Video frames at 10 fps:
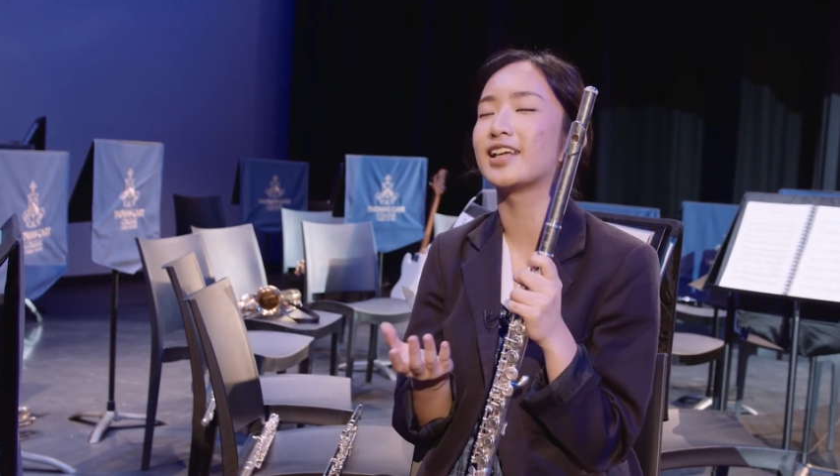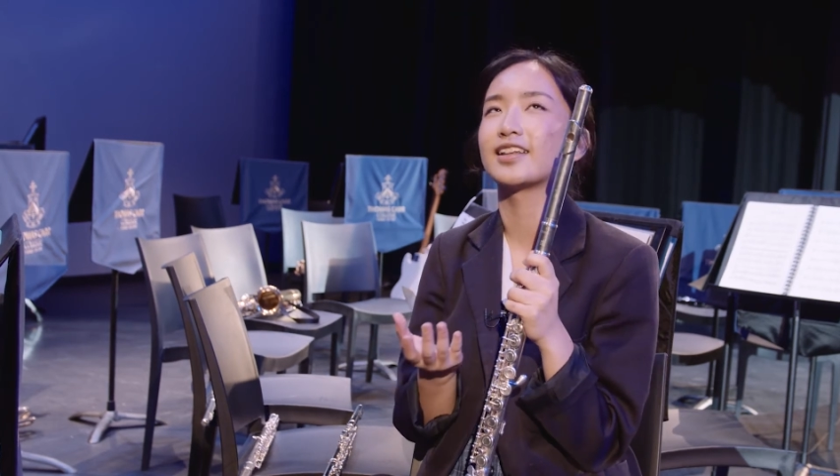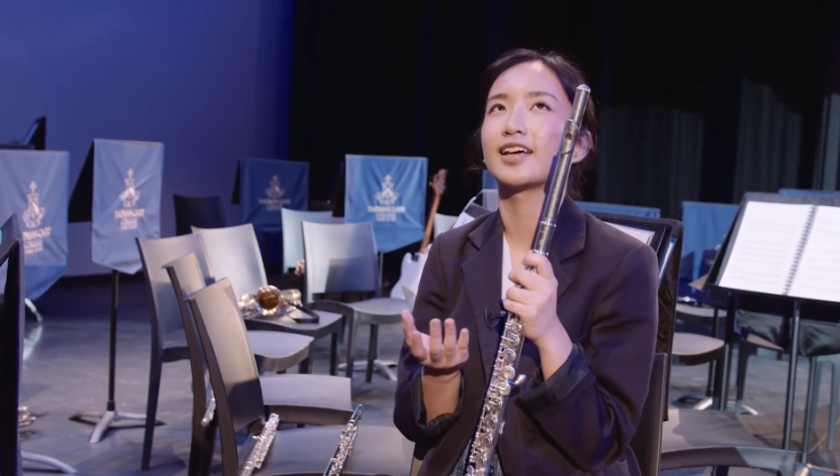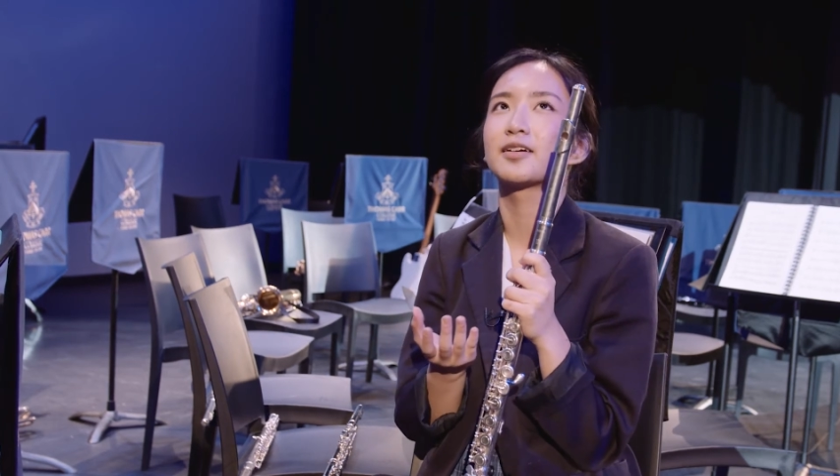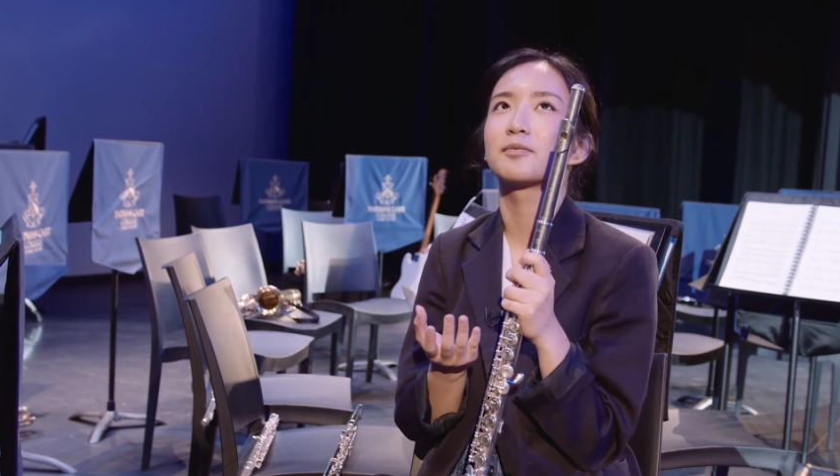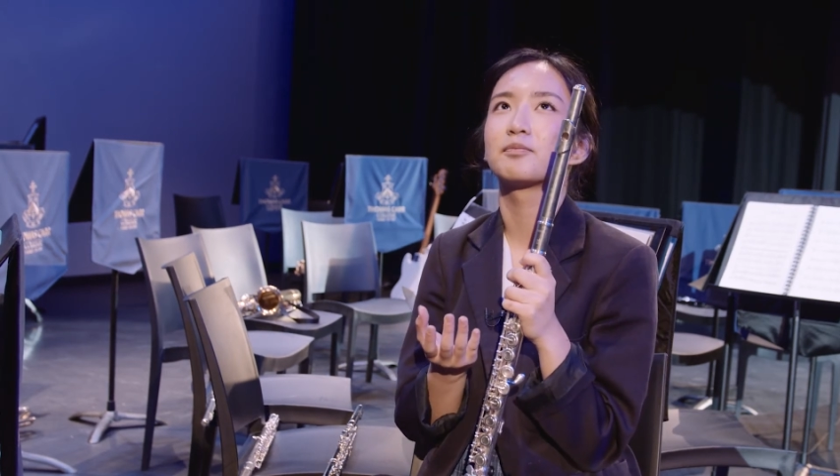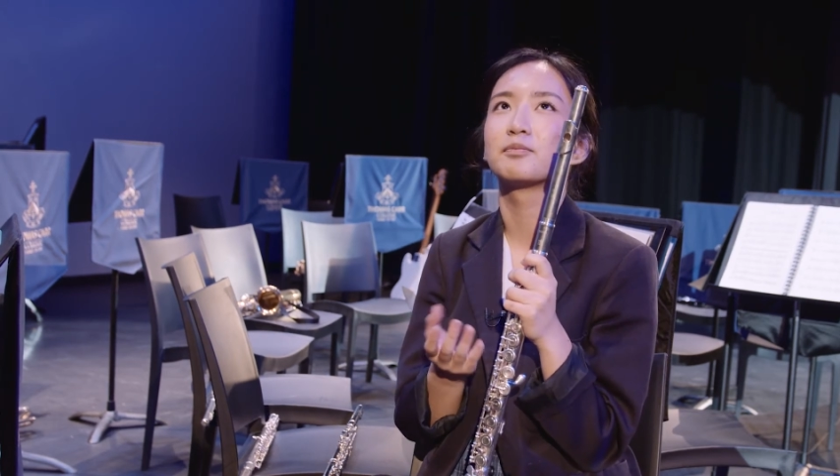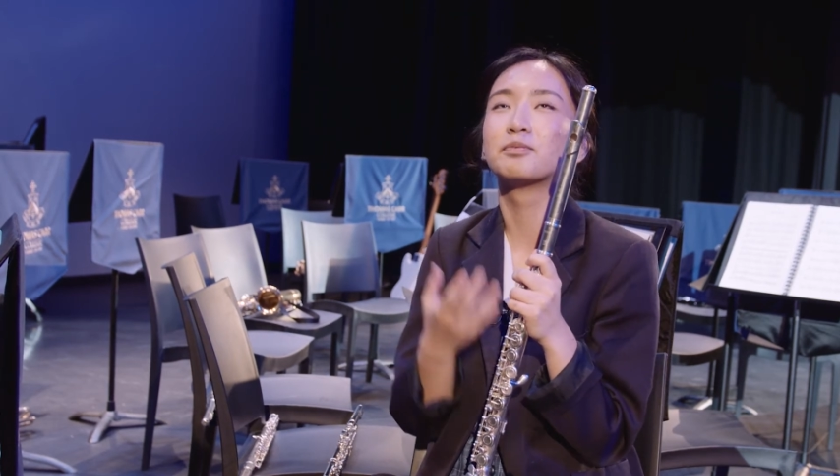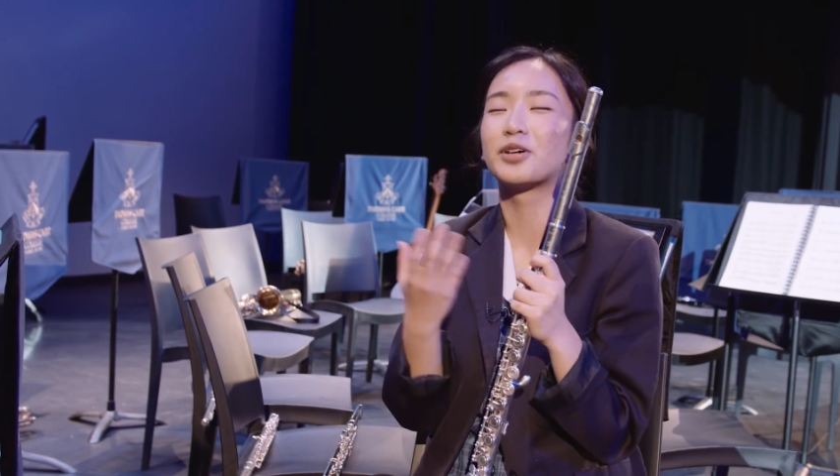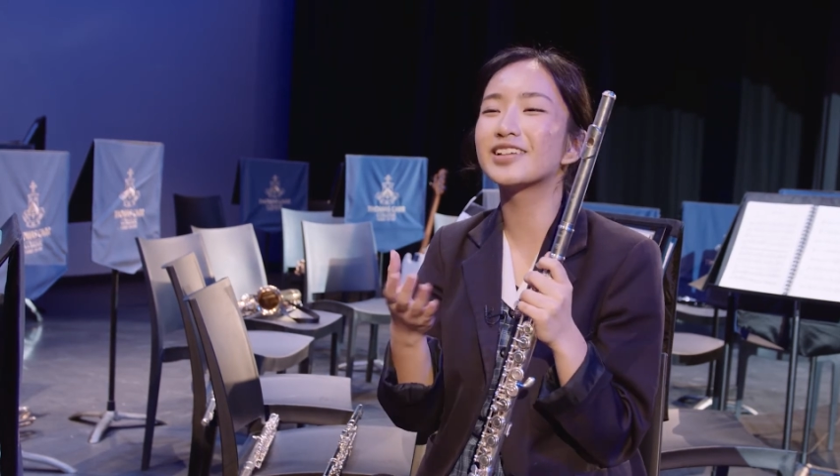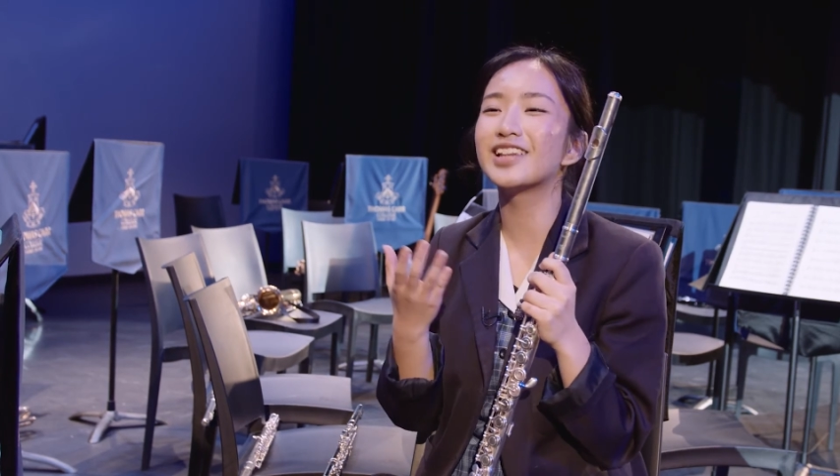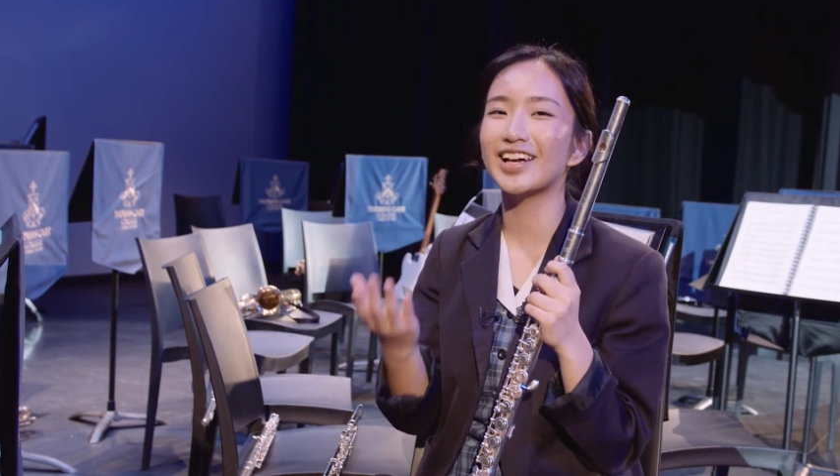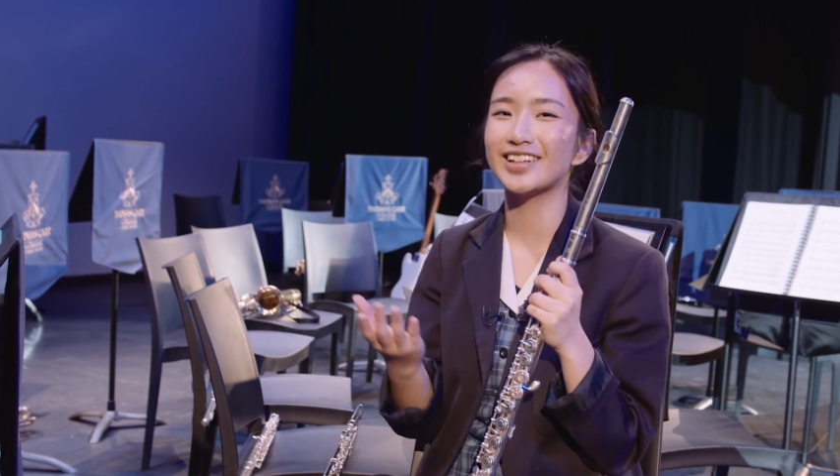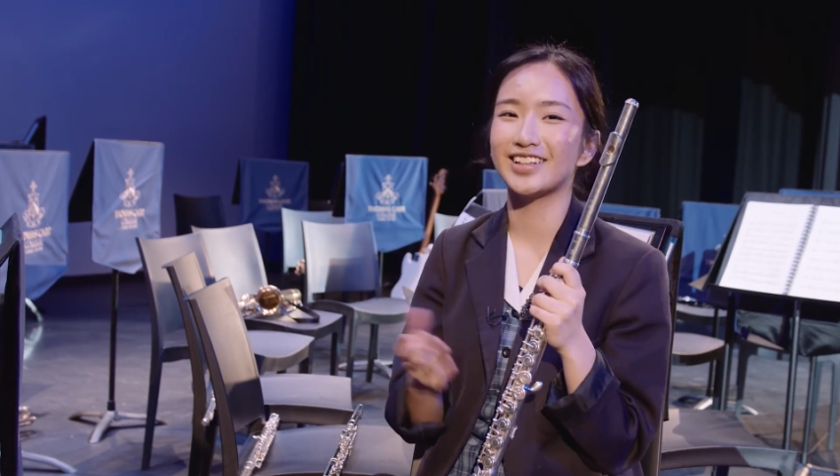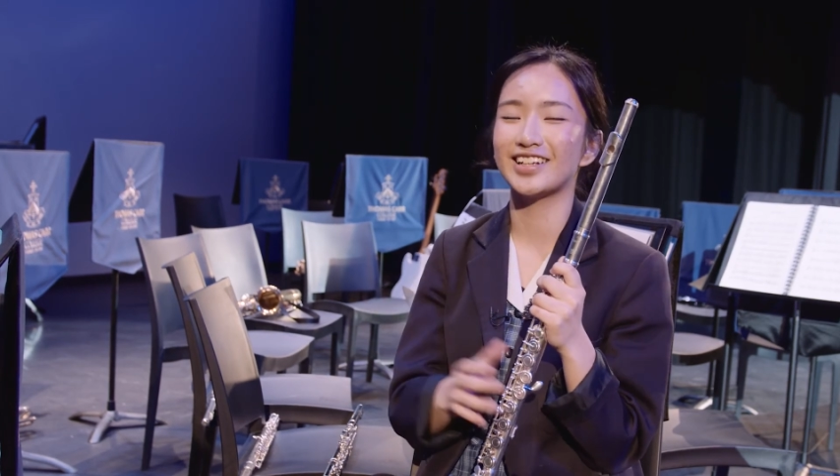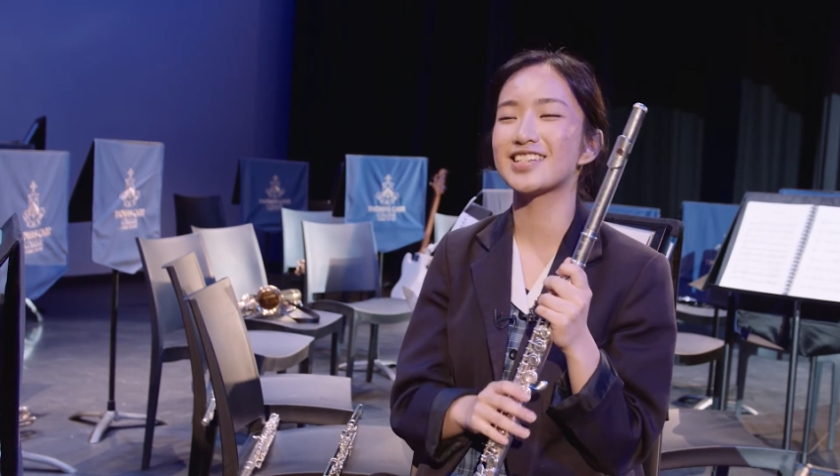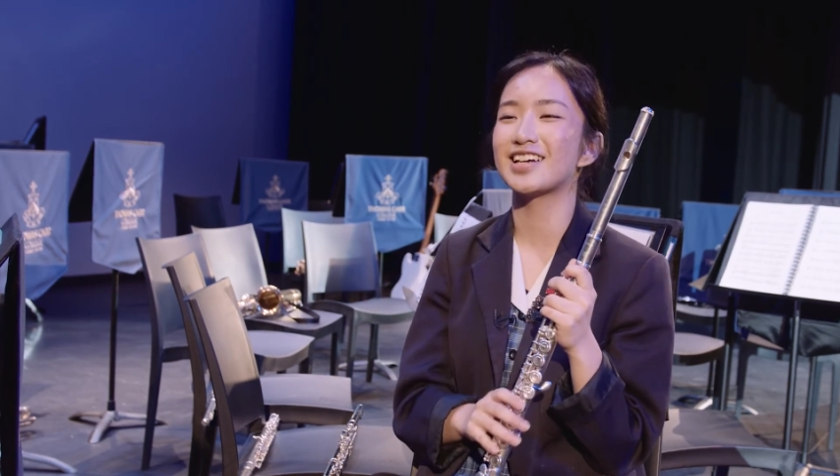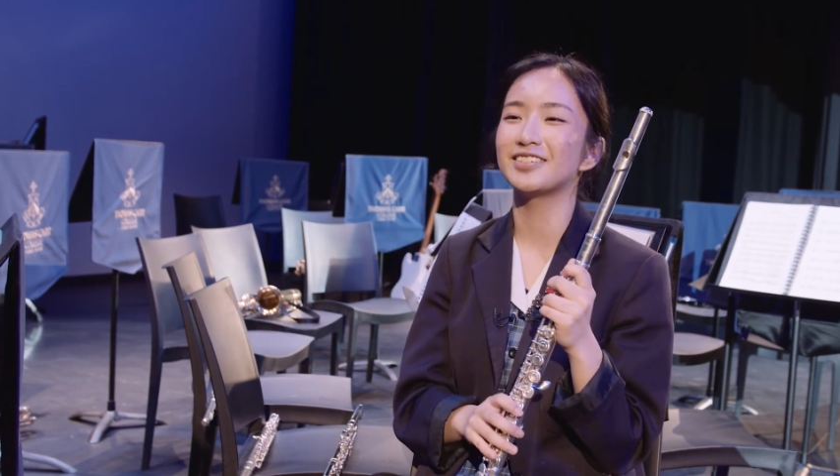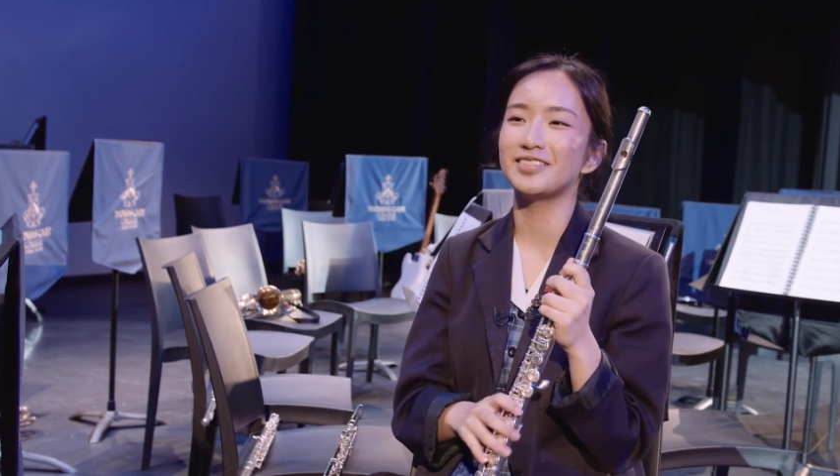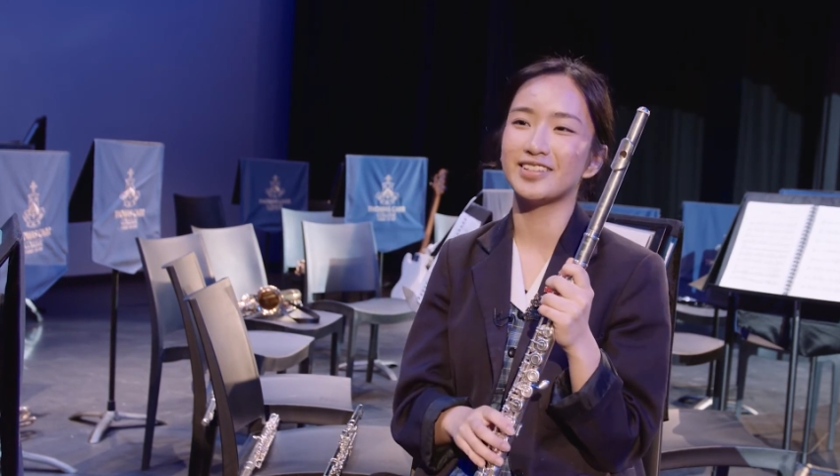and like bird-like that it sounds.